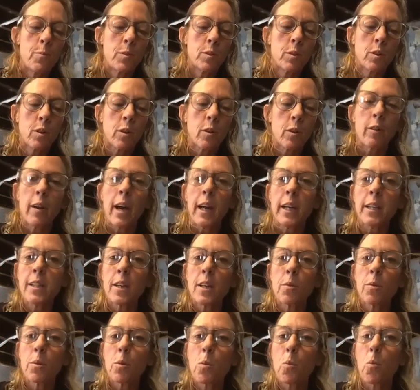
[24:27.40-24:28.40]
correct it
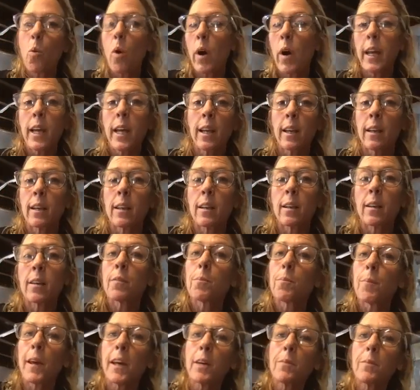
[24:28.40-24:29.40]
with white
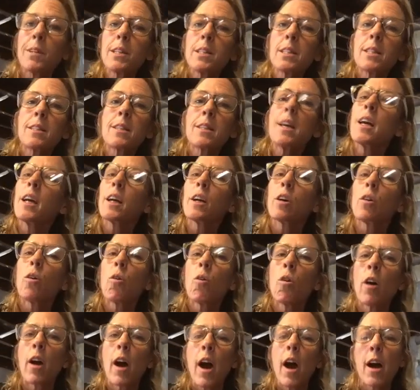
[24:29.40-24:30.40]
pigment stick,
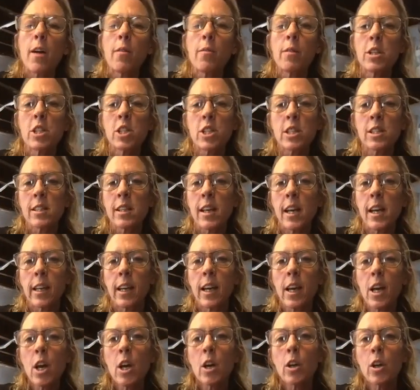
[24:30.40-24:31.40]
or I would just like,
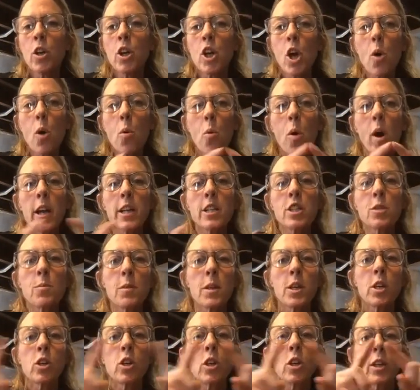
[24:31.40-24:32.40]
you don't want it to
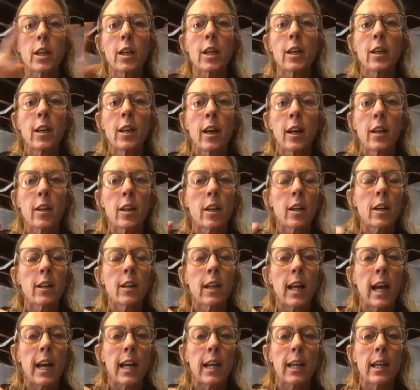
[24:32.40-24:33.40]
be cookie cutter,
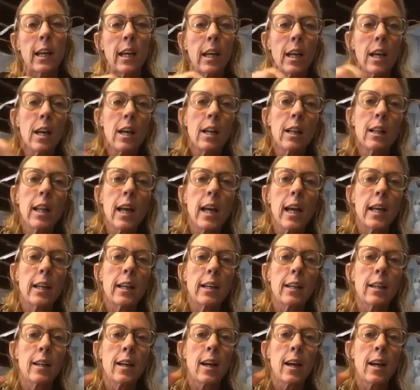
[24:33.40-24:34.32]
like exactly.